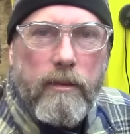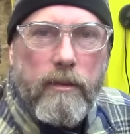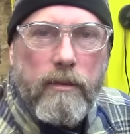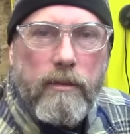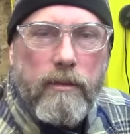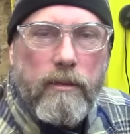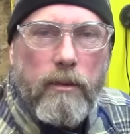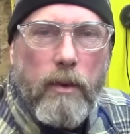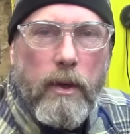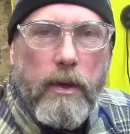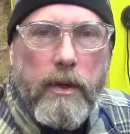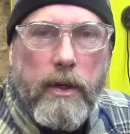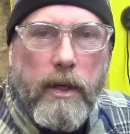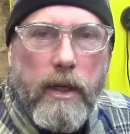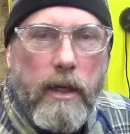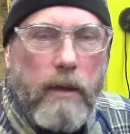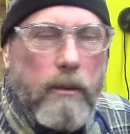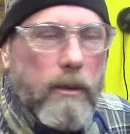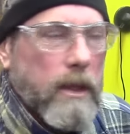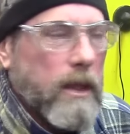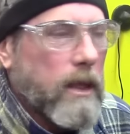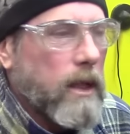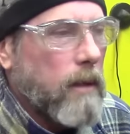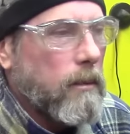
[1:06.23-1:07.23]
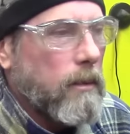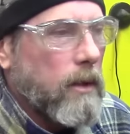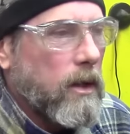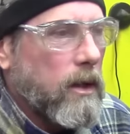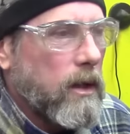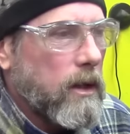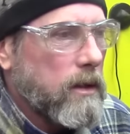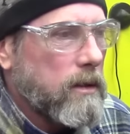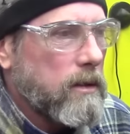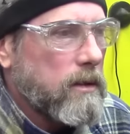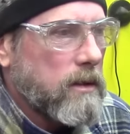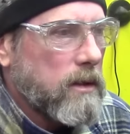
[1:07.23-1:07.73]
one day we come
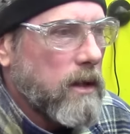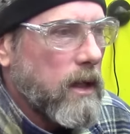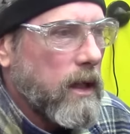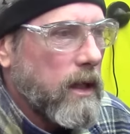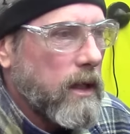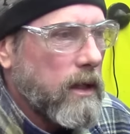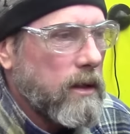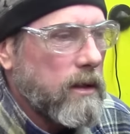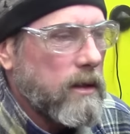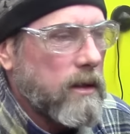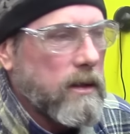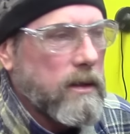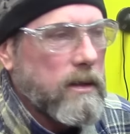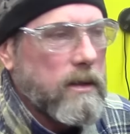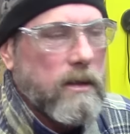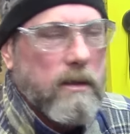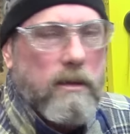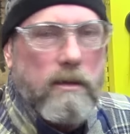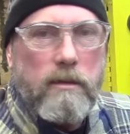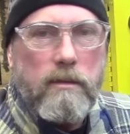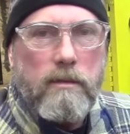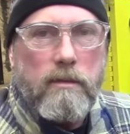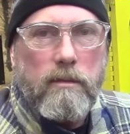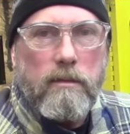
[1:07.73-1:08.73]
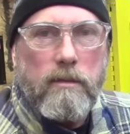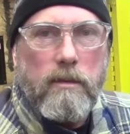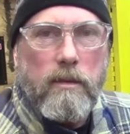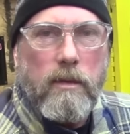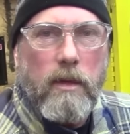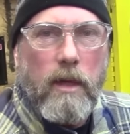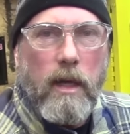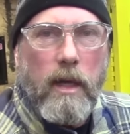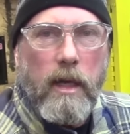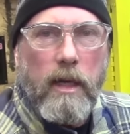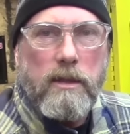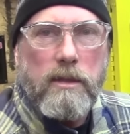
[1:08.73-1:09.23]
alongside this
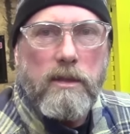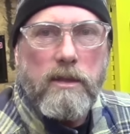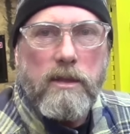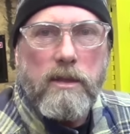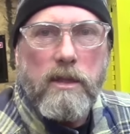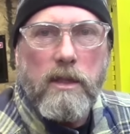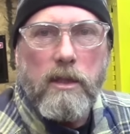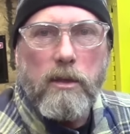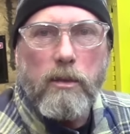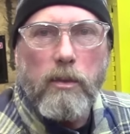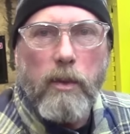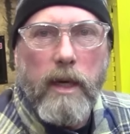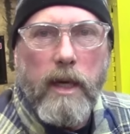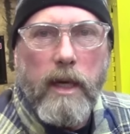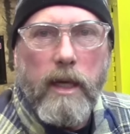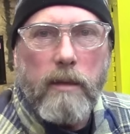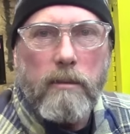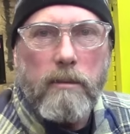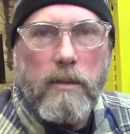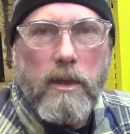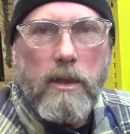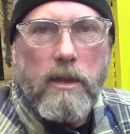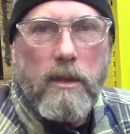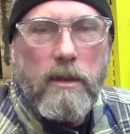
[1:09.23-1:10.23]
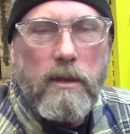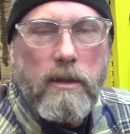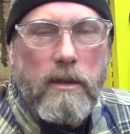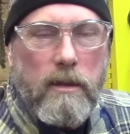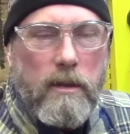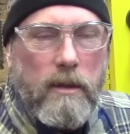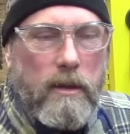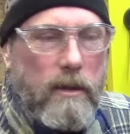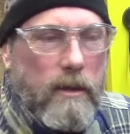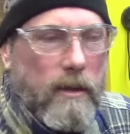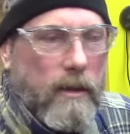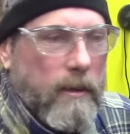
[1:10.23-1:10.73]
SC Rambler,
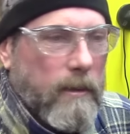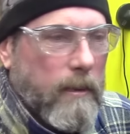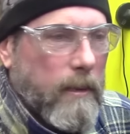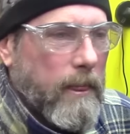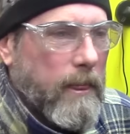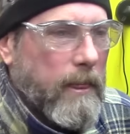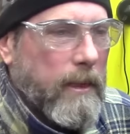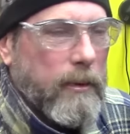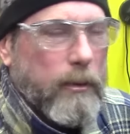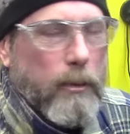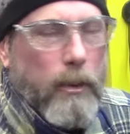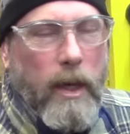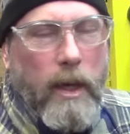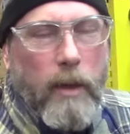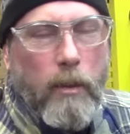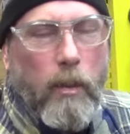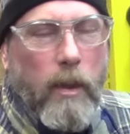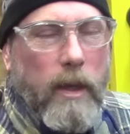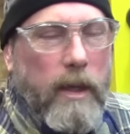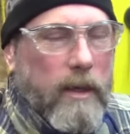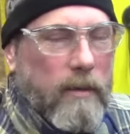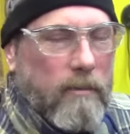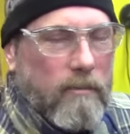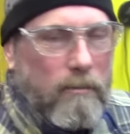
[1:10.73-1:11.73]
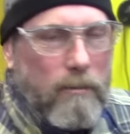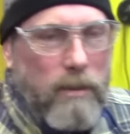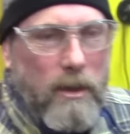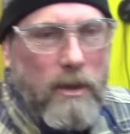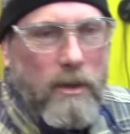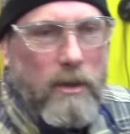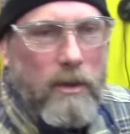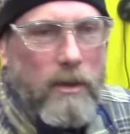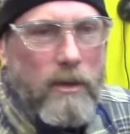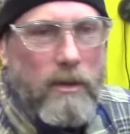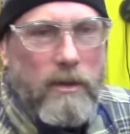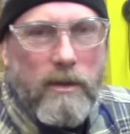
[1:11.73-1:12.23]
red, white, and
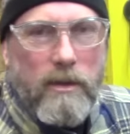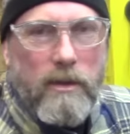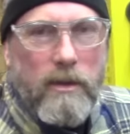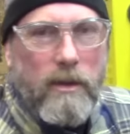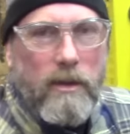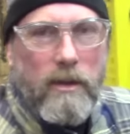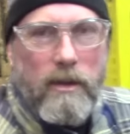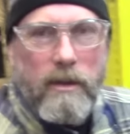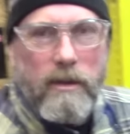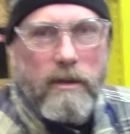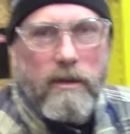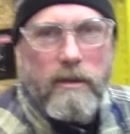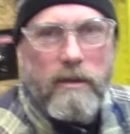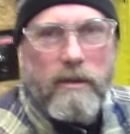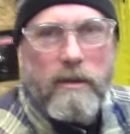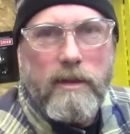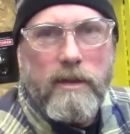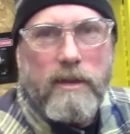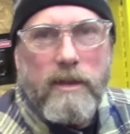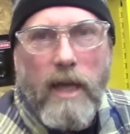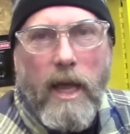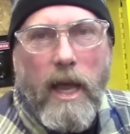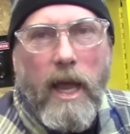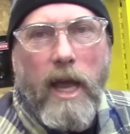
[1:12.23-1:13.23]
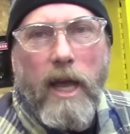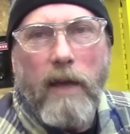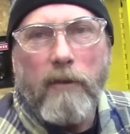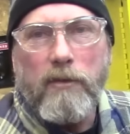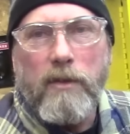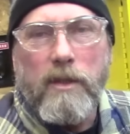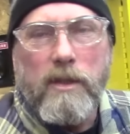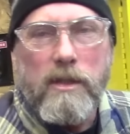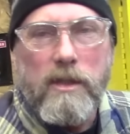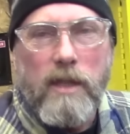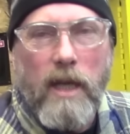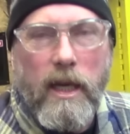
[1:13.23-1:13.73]
blue, you know, and it's half
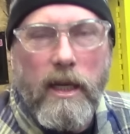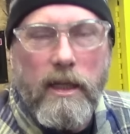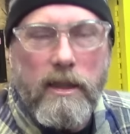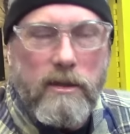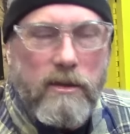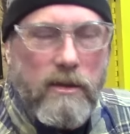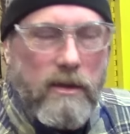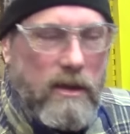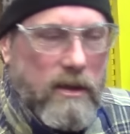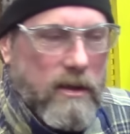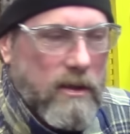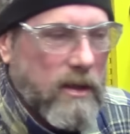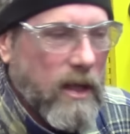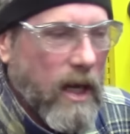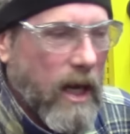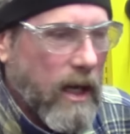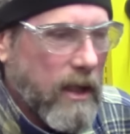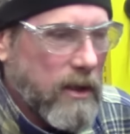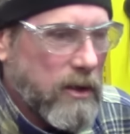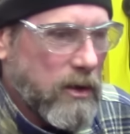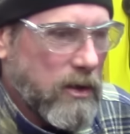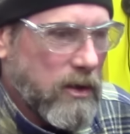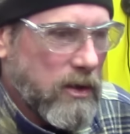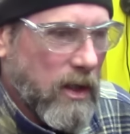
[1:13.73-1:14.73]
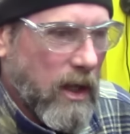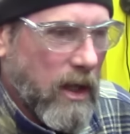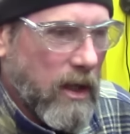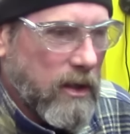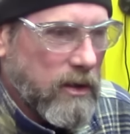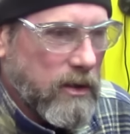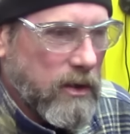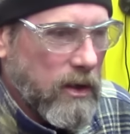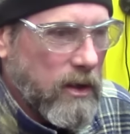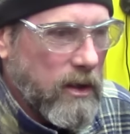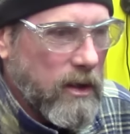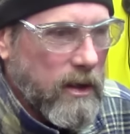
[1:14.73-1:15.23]
the size of this Dodge
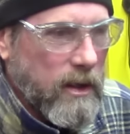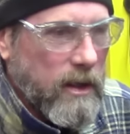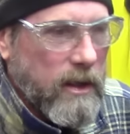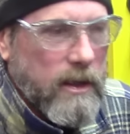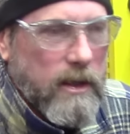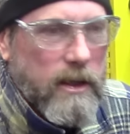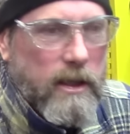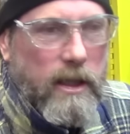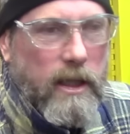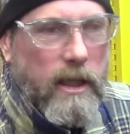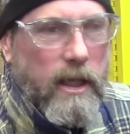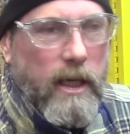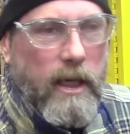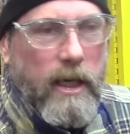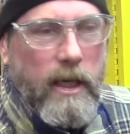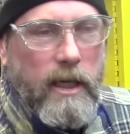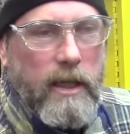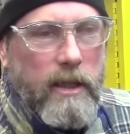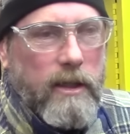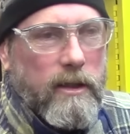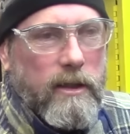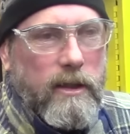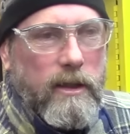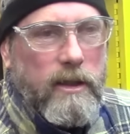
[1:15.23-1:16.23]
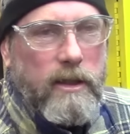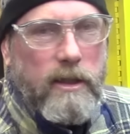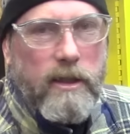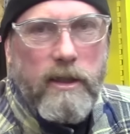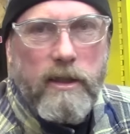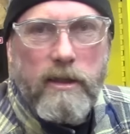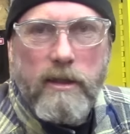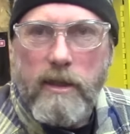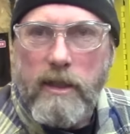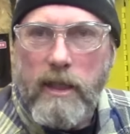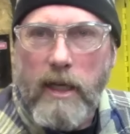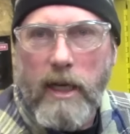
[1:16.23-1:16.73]
Charger. And
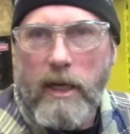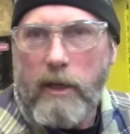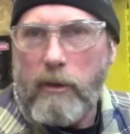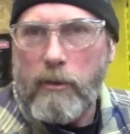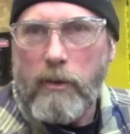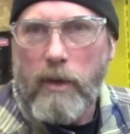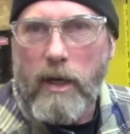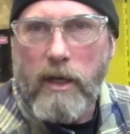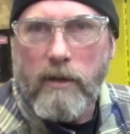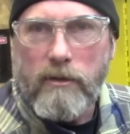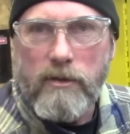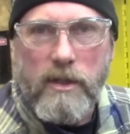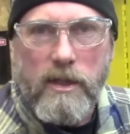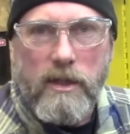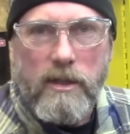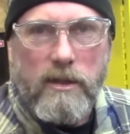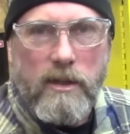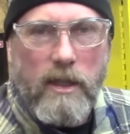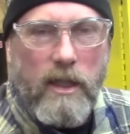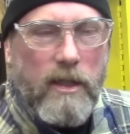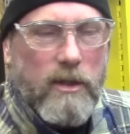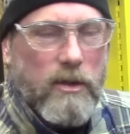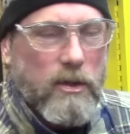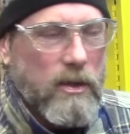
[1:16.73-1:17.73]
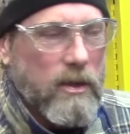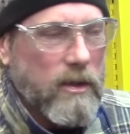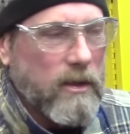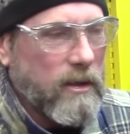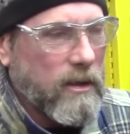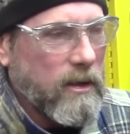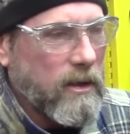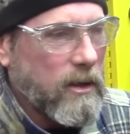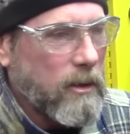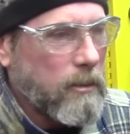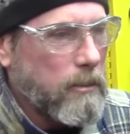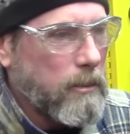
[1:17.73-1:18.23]
the guy revs his engine
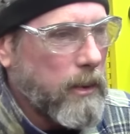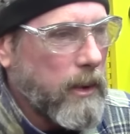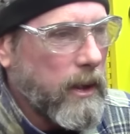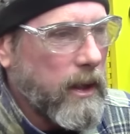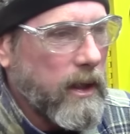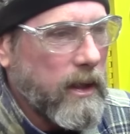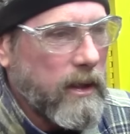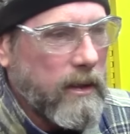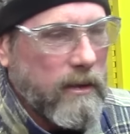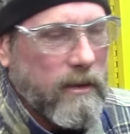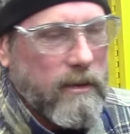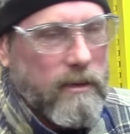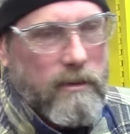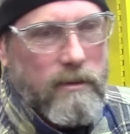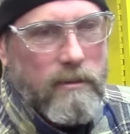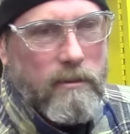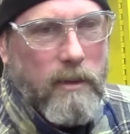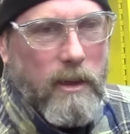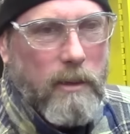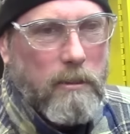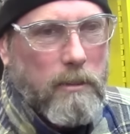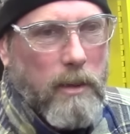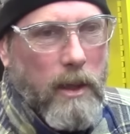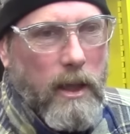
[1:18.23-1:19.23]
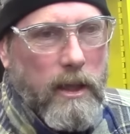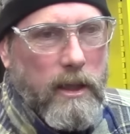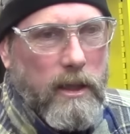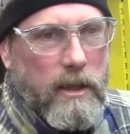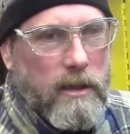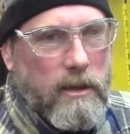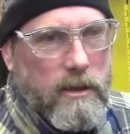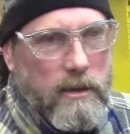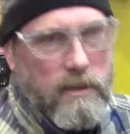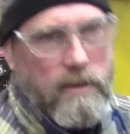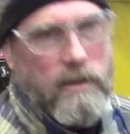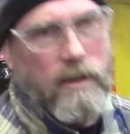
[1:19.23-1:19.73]
a little bit, and my
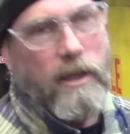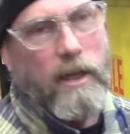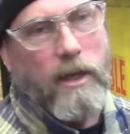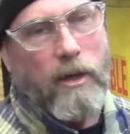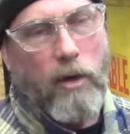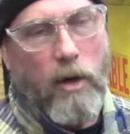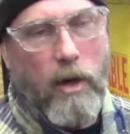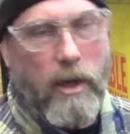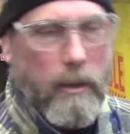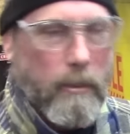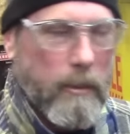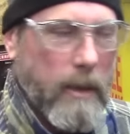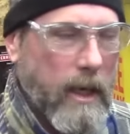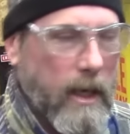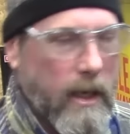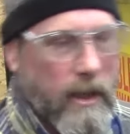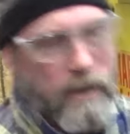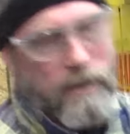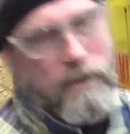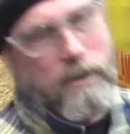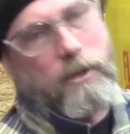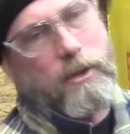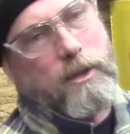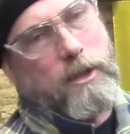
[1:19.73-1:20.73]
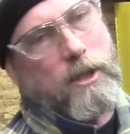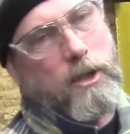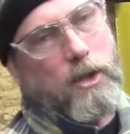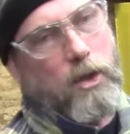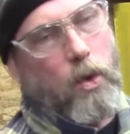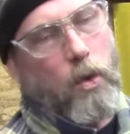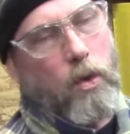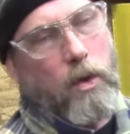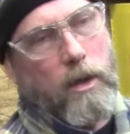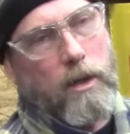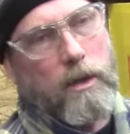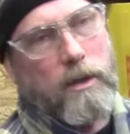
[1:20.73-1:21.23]
buddy's got automatic, so it's
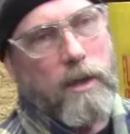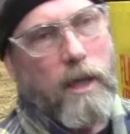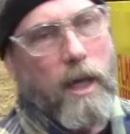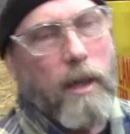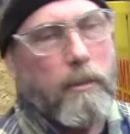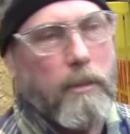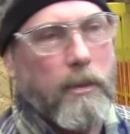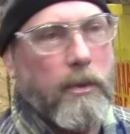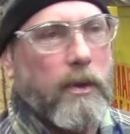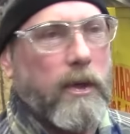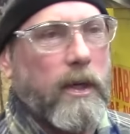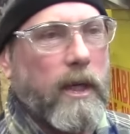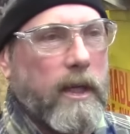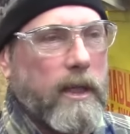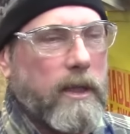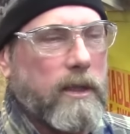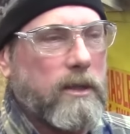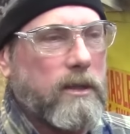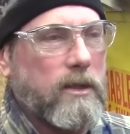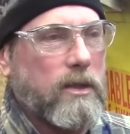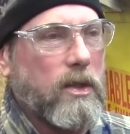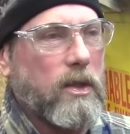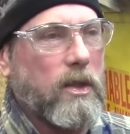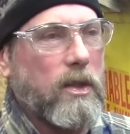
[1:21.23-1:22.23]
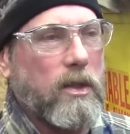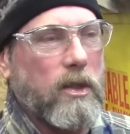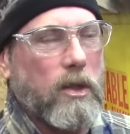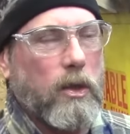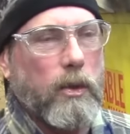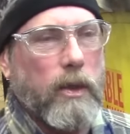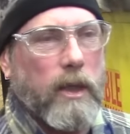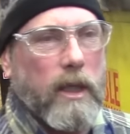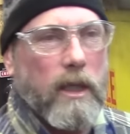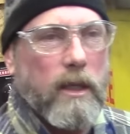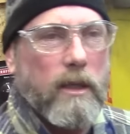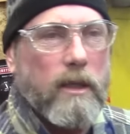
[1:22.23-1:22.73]
torqued up, and the lights turn
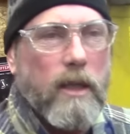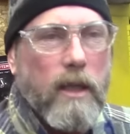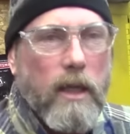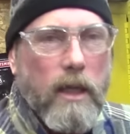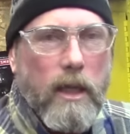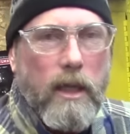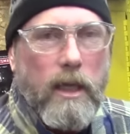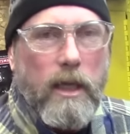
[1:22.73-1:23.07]
green.